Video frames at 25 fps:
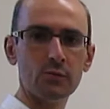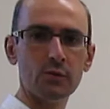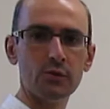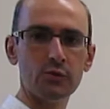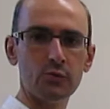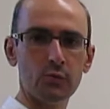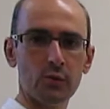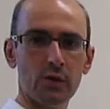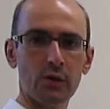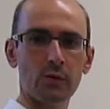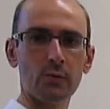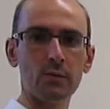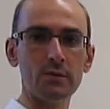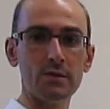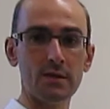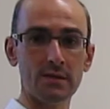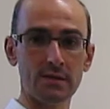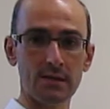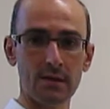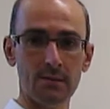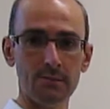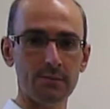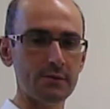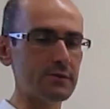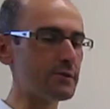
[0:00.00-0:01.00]
when you increase the
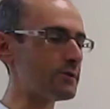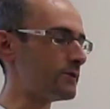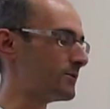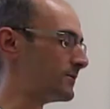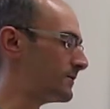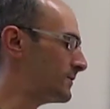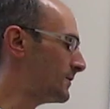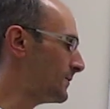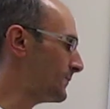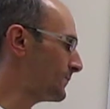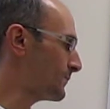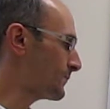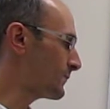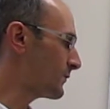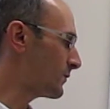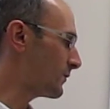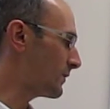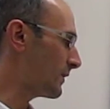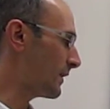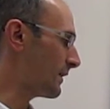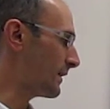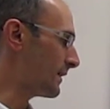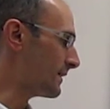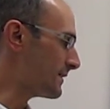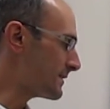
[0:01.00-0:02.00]
temperature
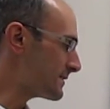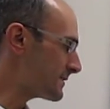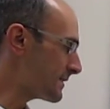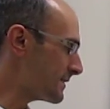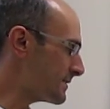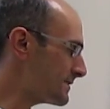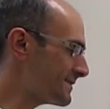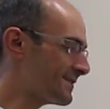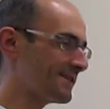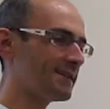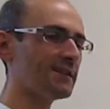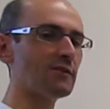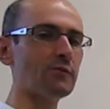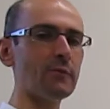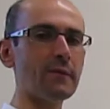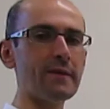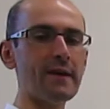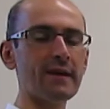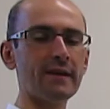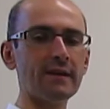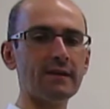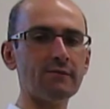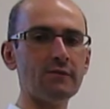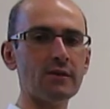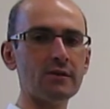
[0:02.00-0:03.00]
okay, is sensitive to the
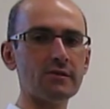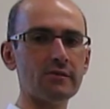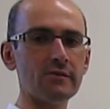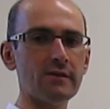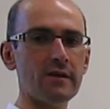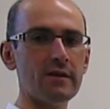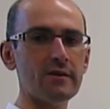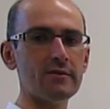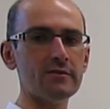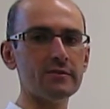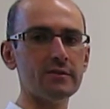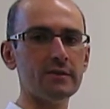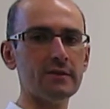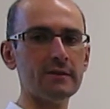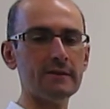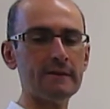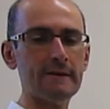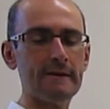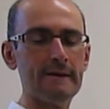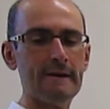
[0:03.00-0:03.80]
activation energy.